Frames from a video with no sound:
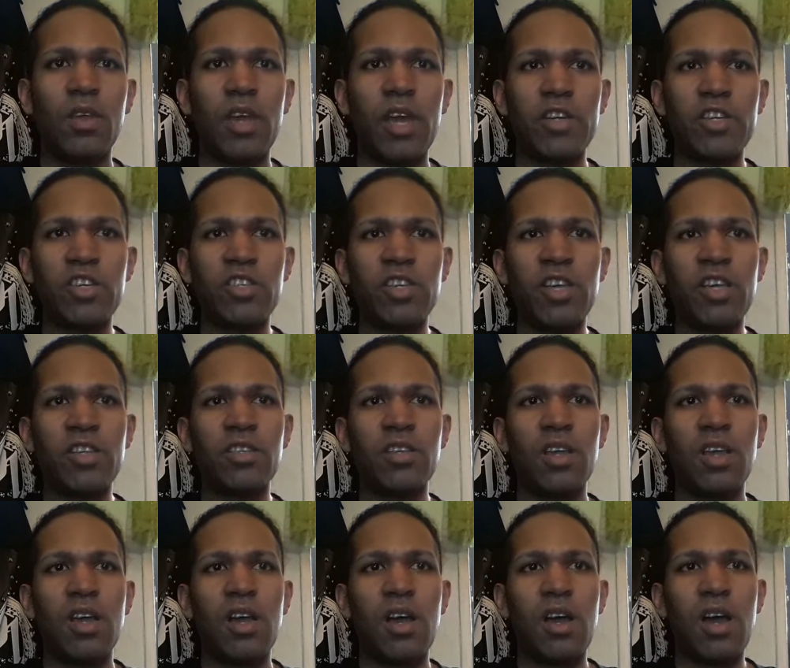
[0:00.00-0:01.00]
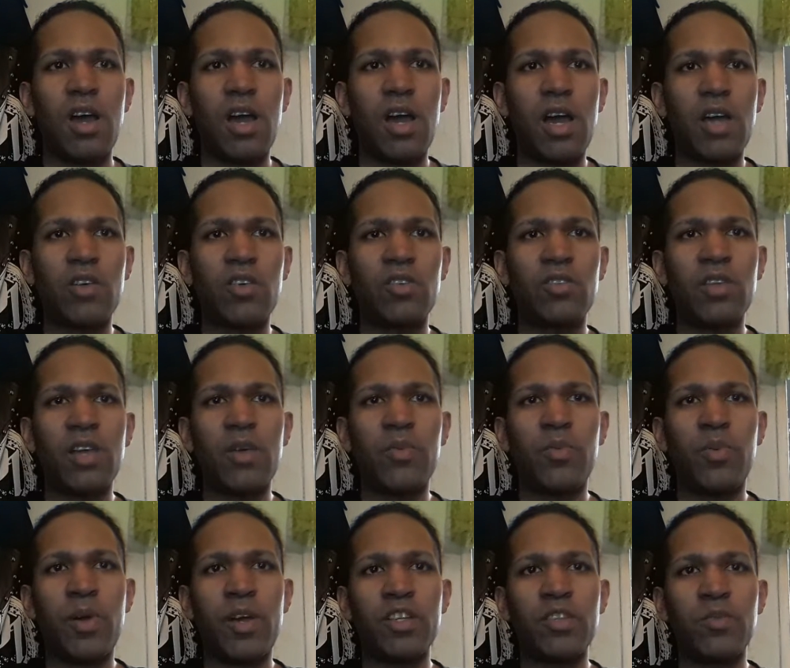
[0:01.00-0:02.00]
And she says, I could
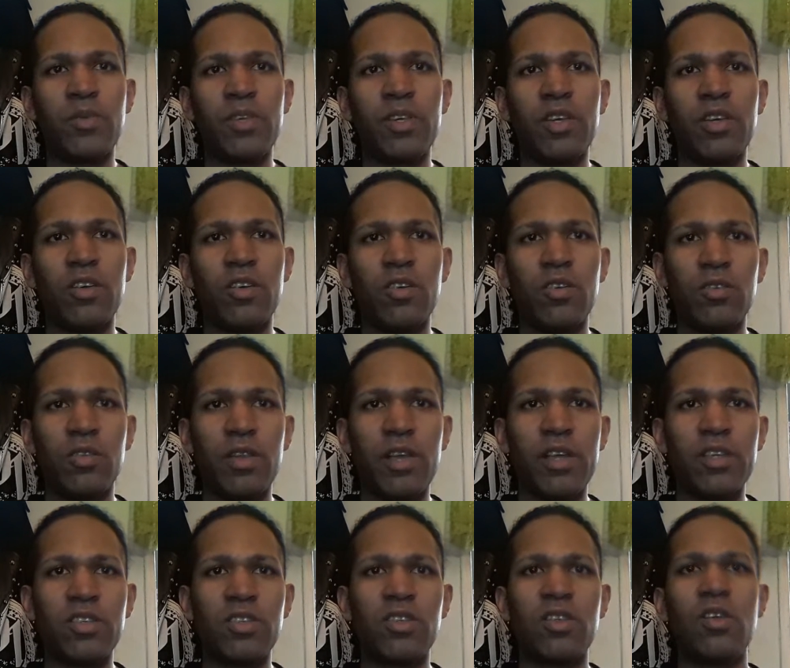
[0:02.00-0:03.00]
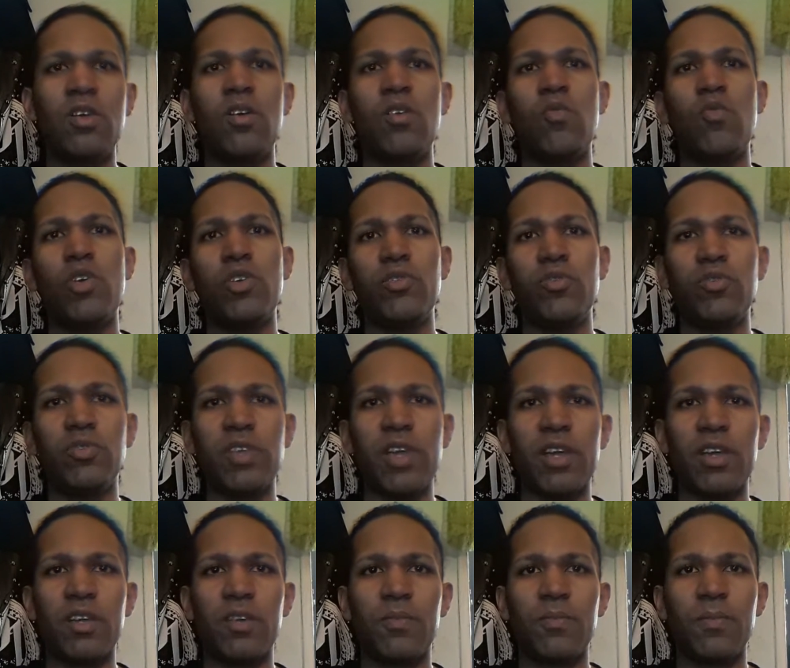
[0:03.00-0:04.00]
not possibly care less what you
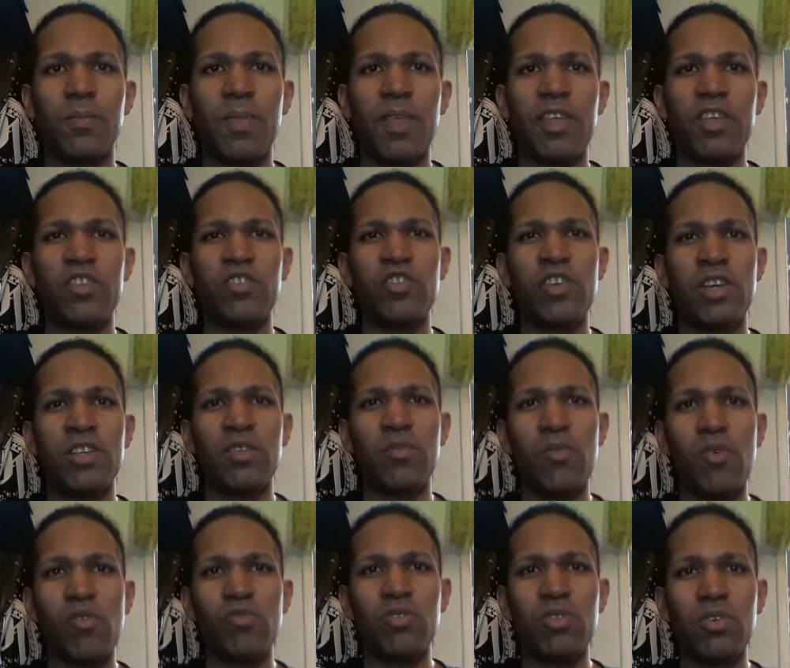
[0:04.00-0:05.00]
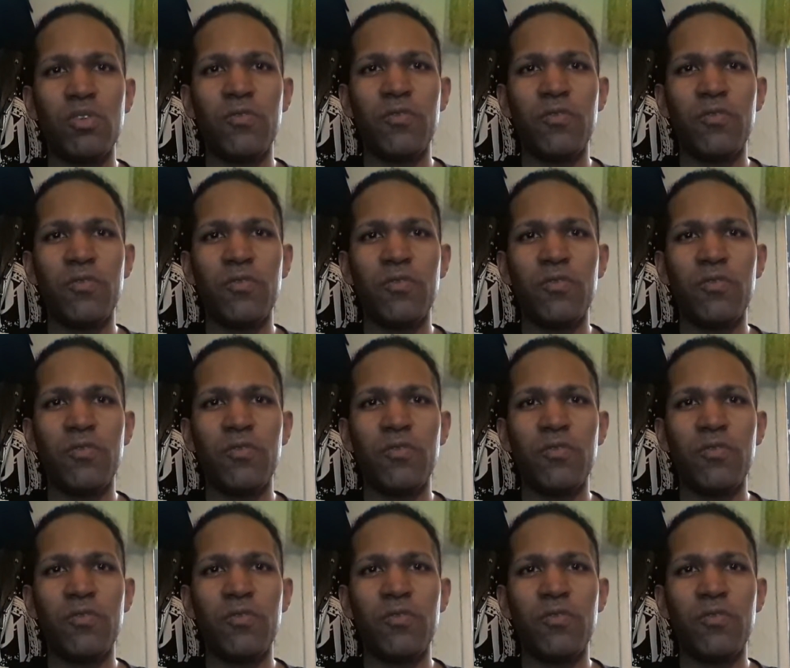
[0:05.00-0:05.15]
think and then she had emoji